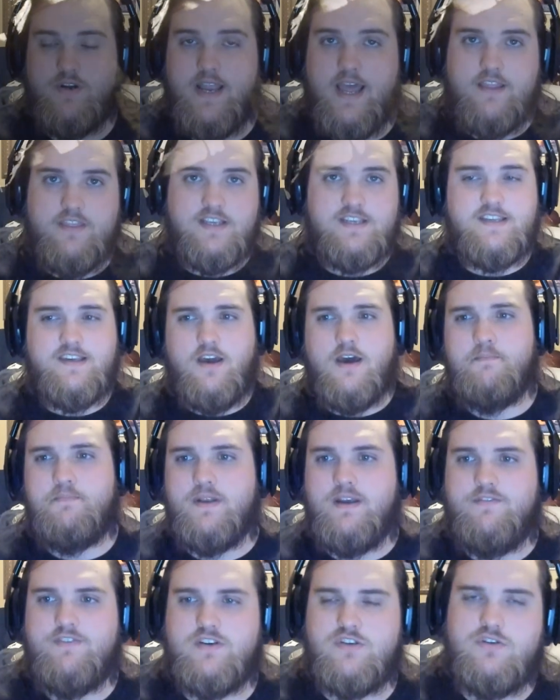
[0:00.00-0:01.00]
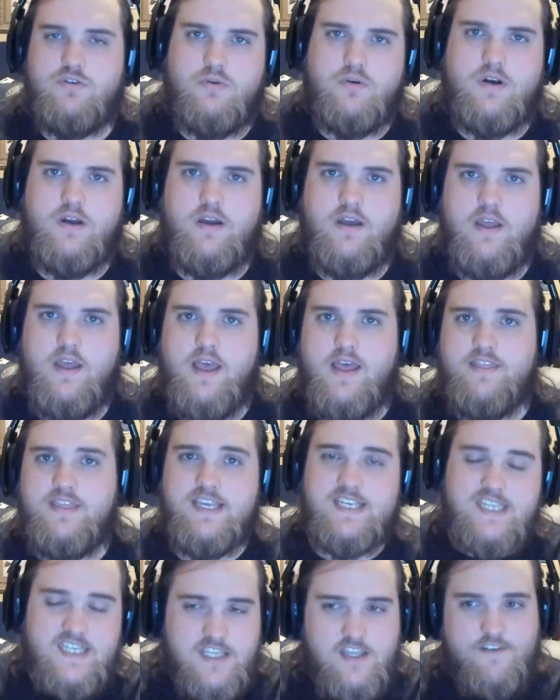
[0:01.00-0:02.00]
Now, this company, Victura,
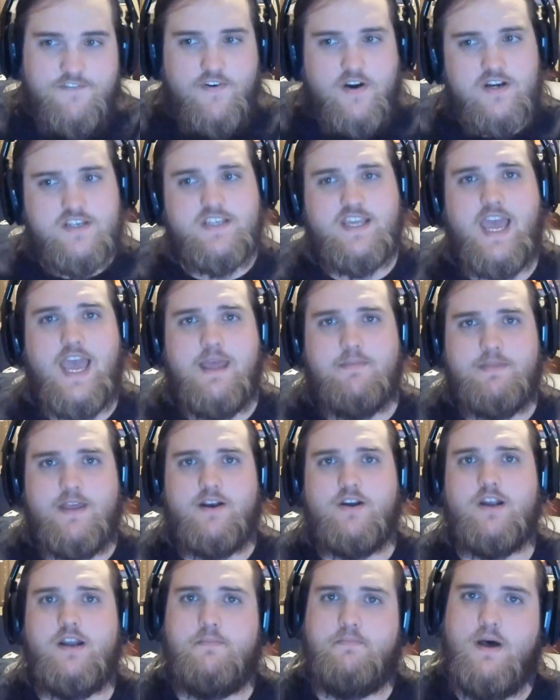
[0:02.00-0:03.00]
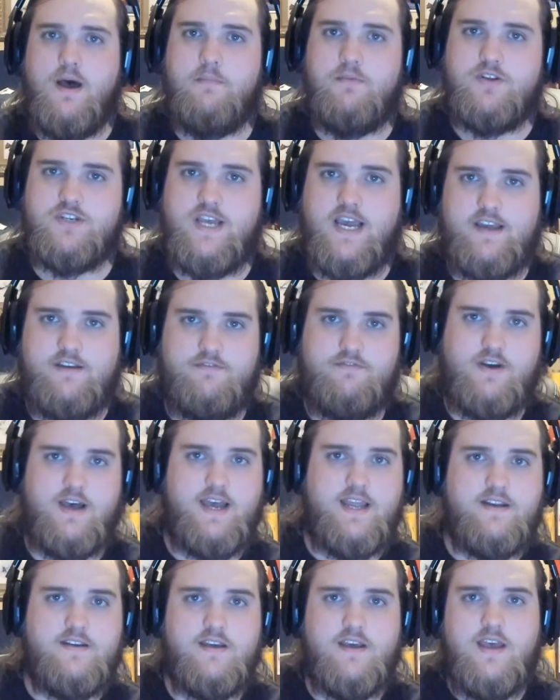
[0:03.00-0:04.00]
this is the first game they're going to publish I could
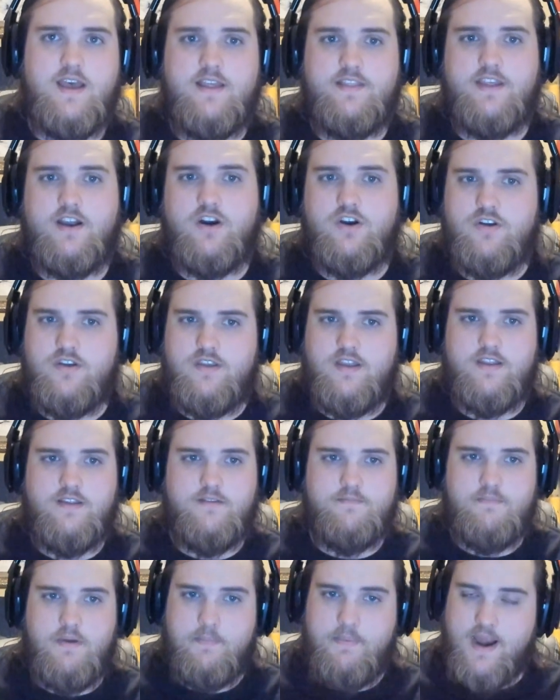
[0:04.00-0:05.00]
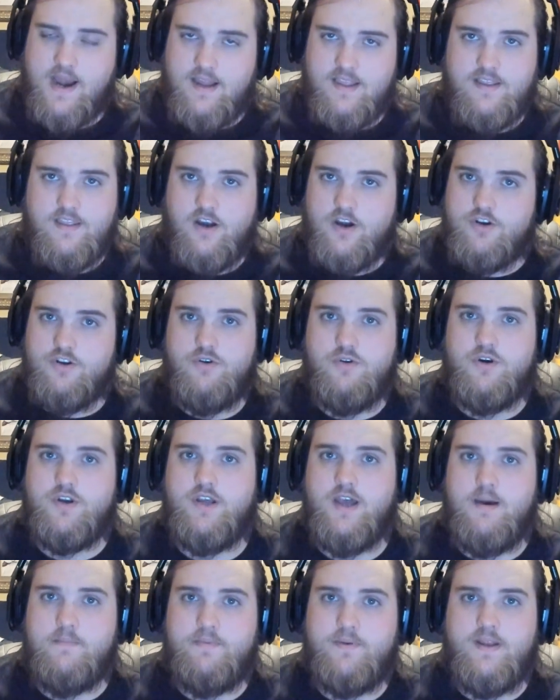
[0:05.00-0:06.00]
find. Apparently they're a newer
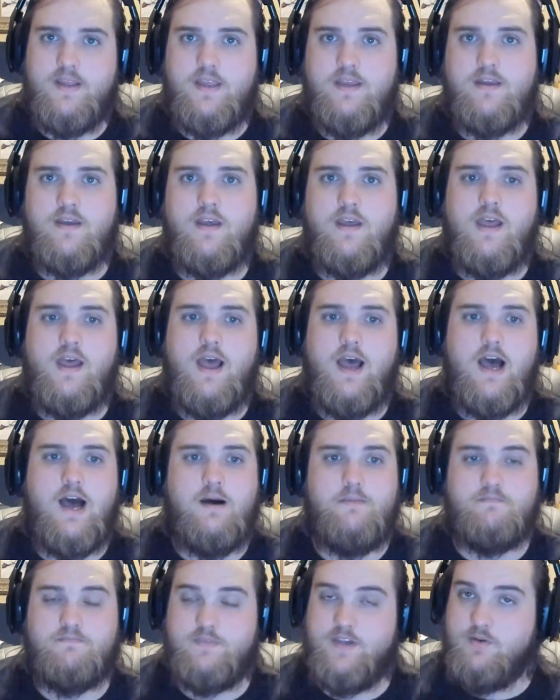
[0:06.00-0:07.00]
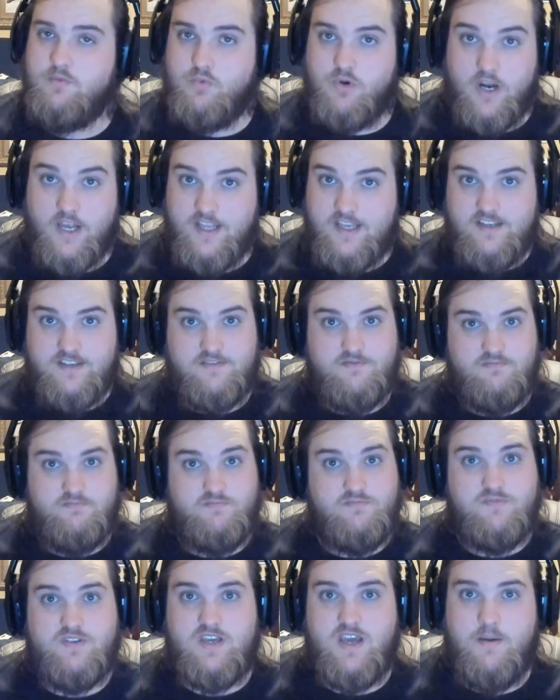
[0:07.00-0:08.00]
company. They're really
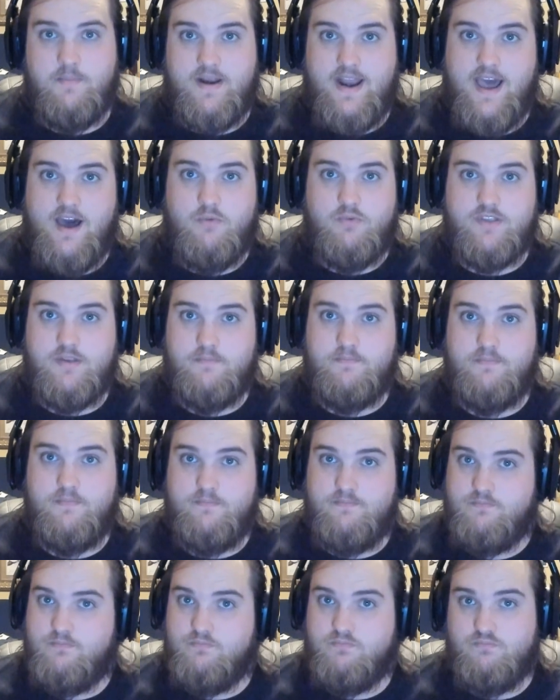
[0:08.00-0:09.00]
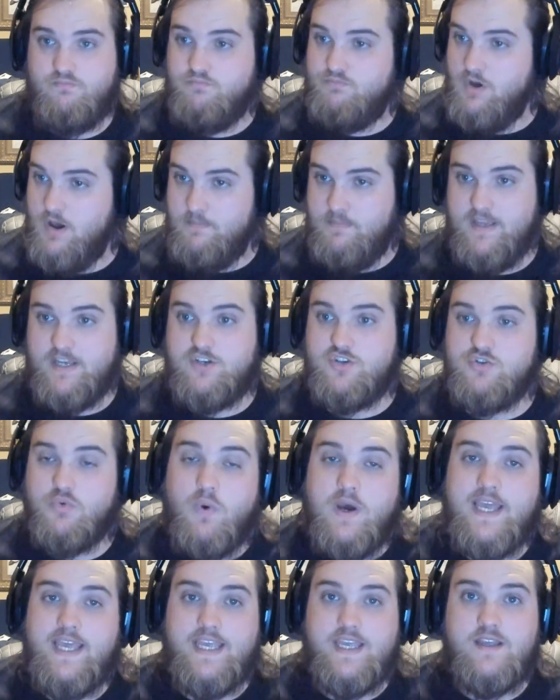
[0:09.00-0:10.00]
coming out with a big
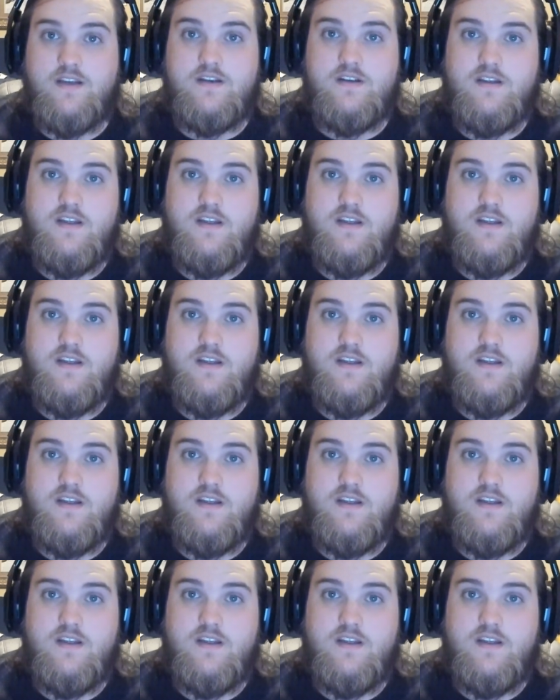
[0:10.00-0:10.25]
swing,